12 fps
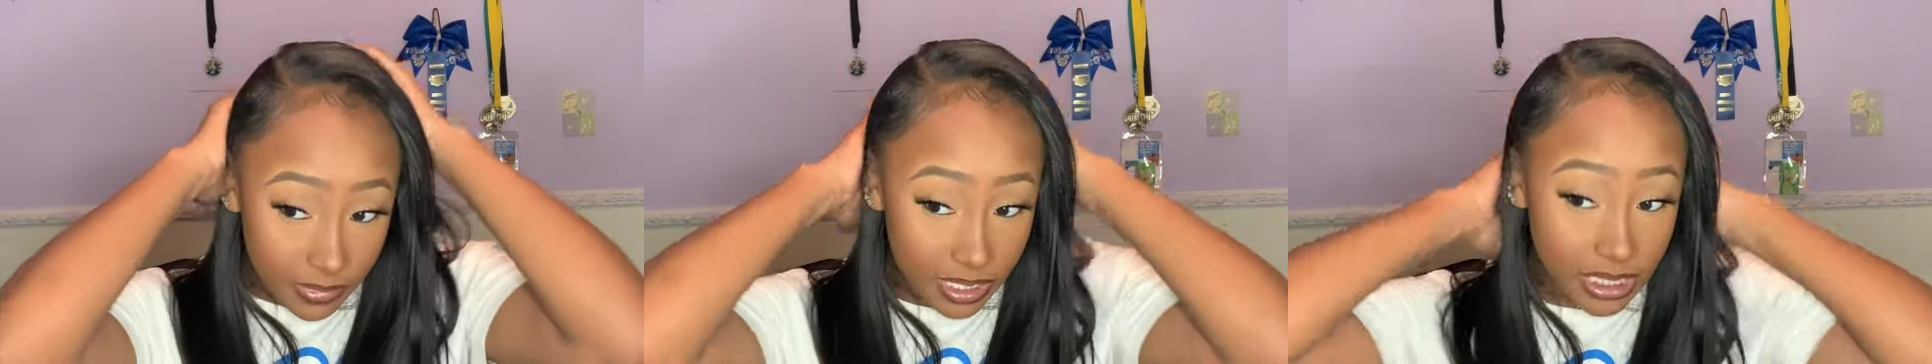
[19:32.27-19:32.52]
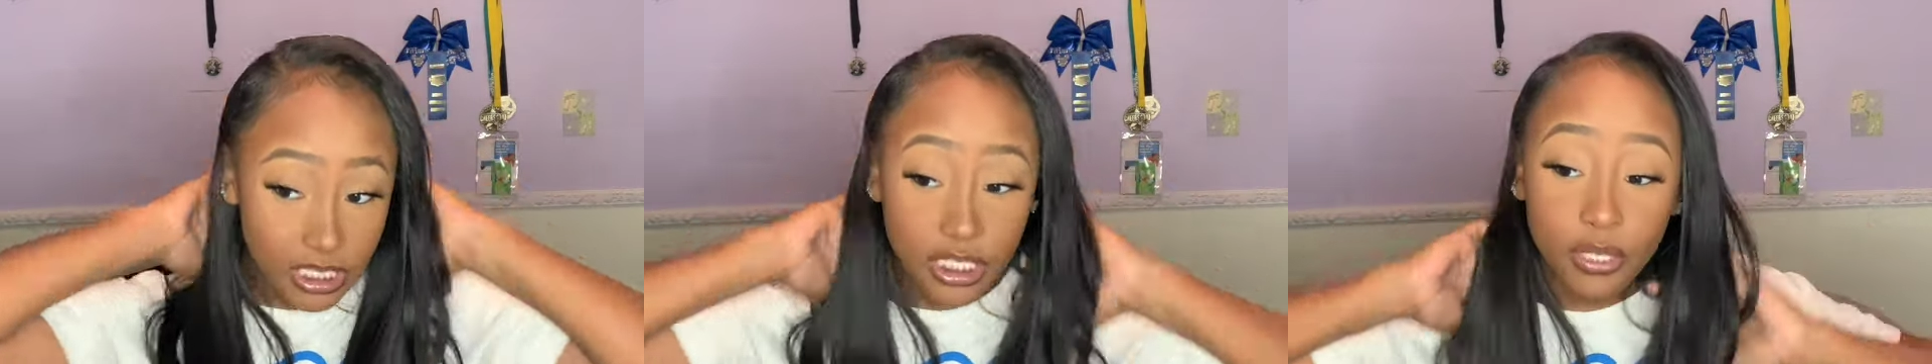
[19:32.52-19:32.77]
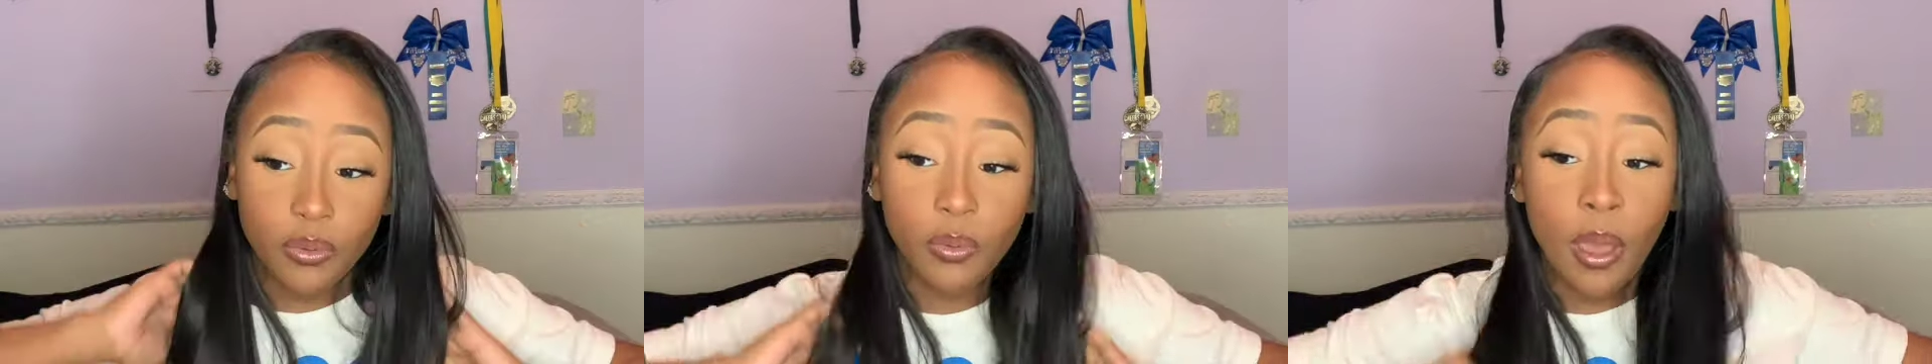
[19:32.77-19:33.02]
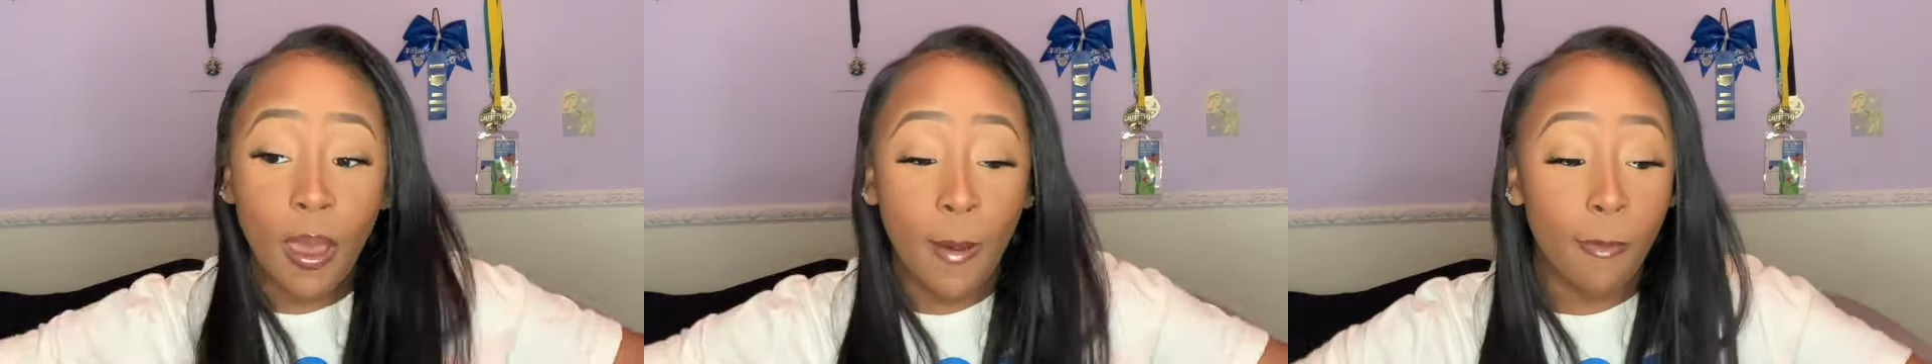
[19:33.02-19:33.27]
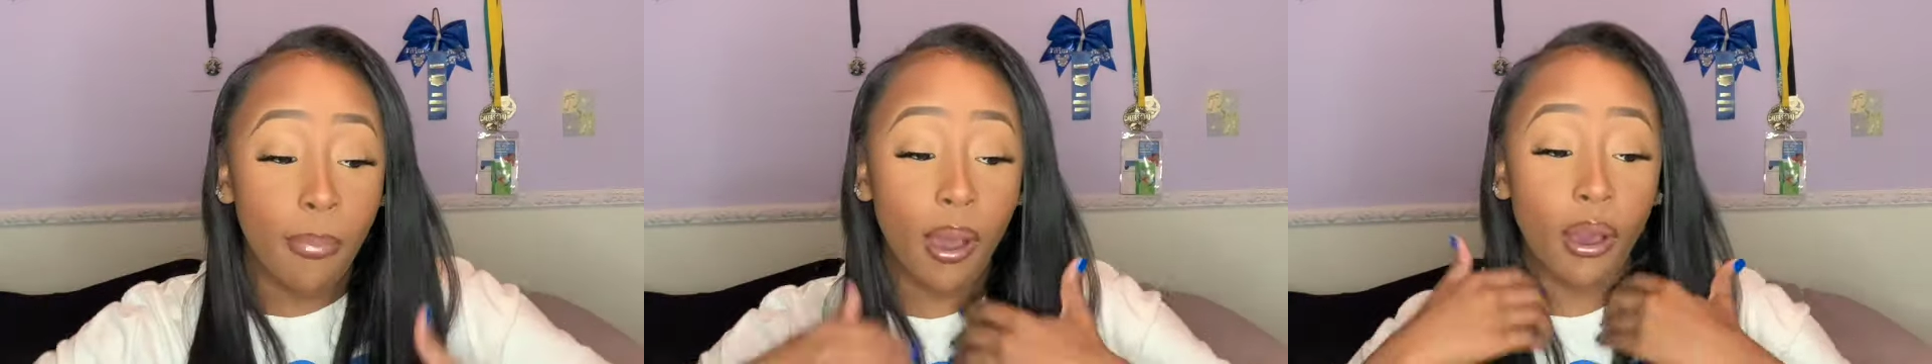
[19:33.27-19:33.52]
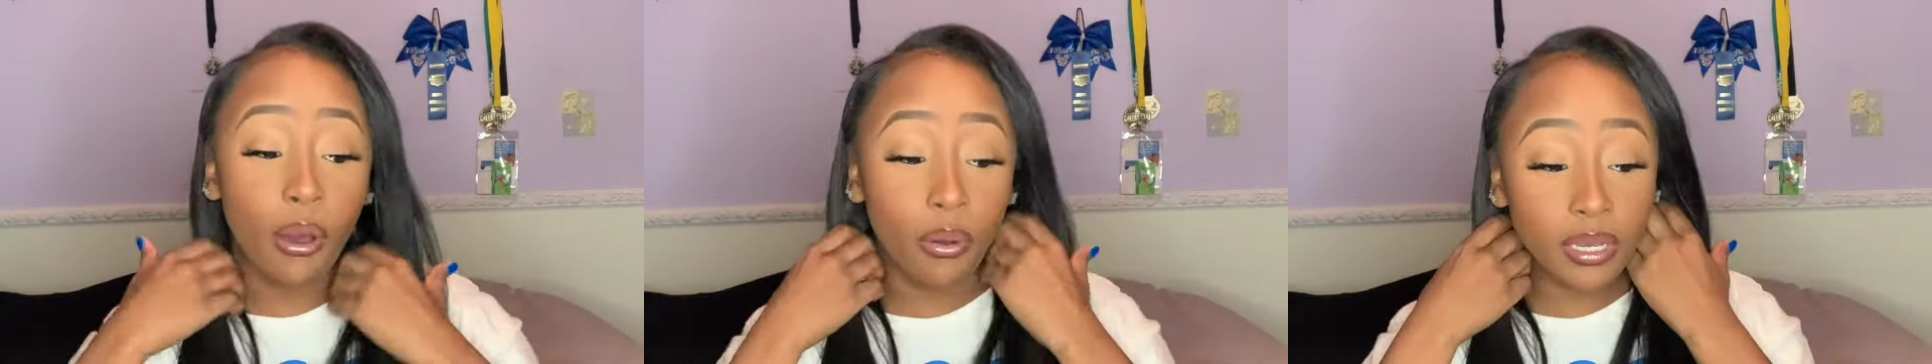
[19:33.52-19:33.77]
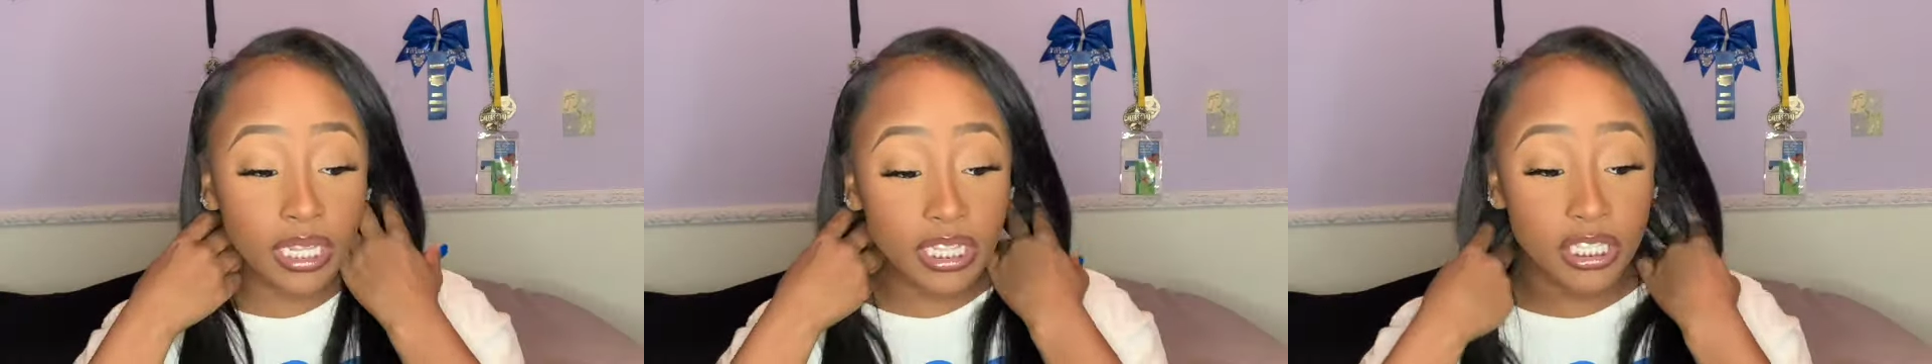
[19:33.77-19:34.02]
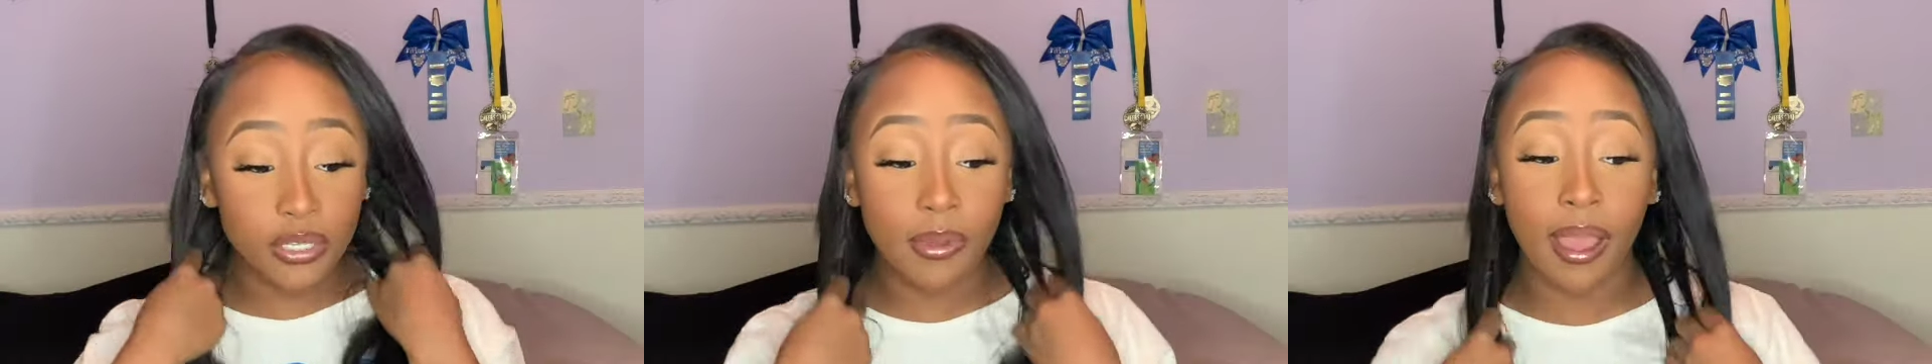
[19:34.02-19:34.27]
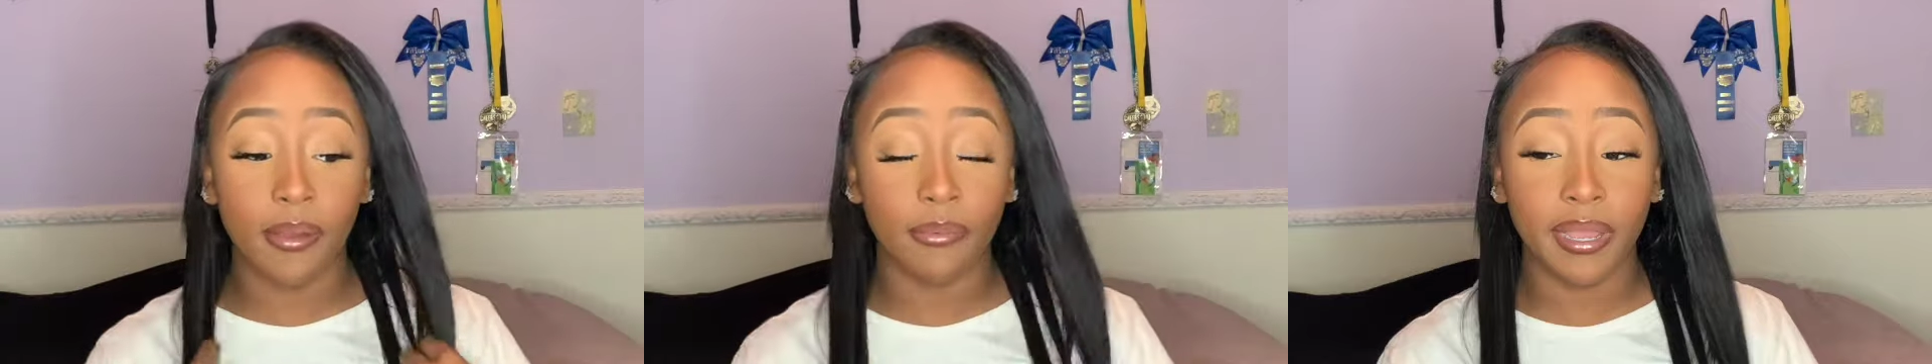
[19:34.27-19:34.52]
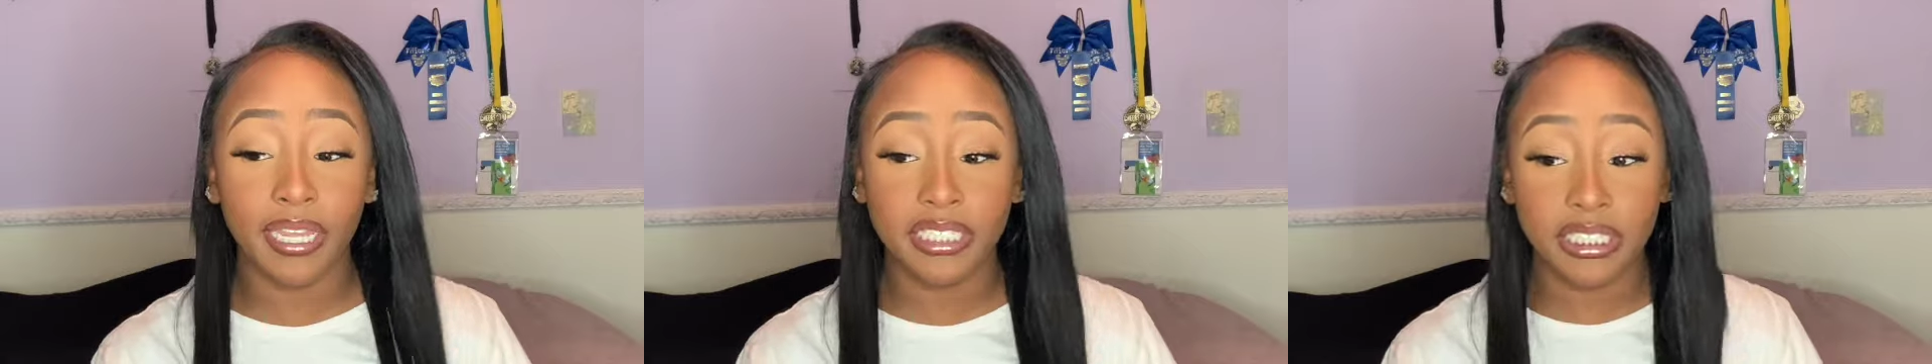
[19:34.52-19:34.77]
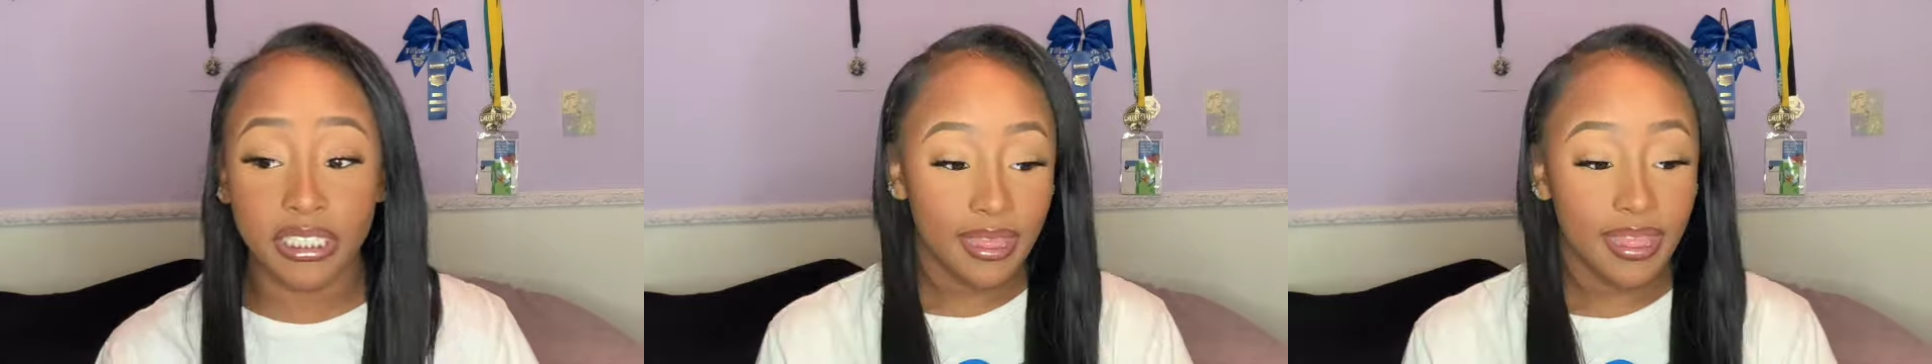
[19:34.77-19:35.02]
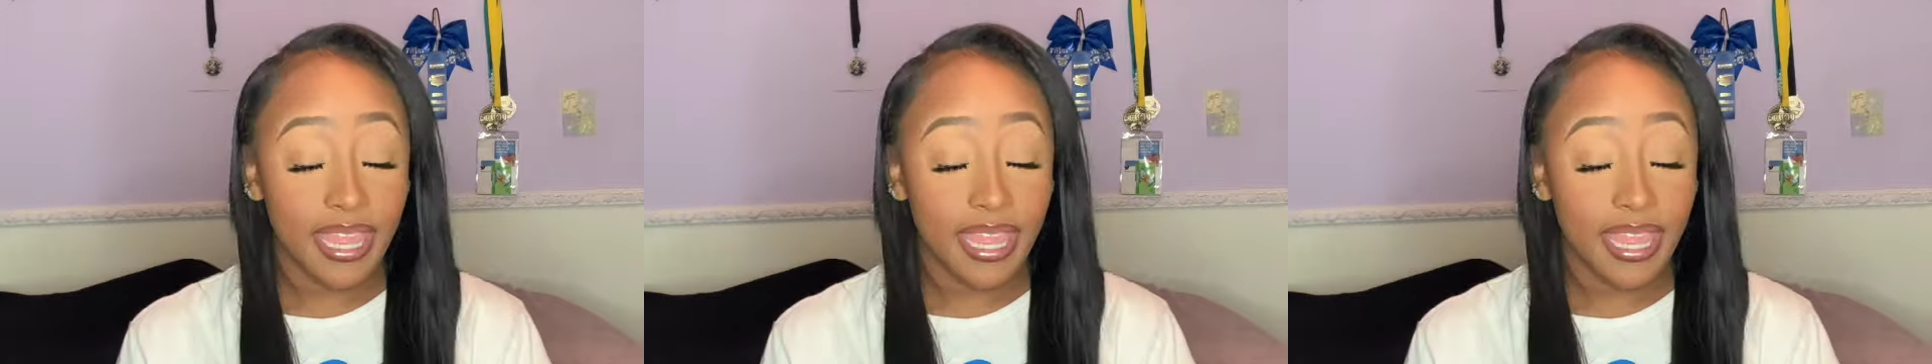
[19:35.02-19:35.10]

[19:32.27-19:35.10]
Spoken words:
Nothing too bold, nothing too outrageous.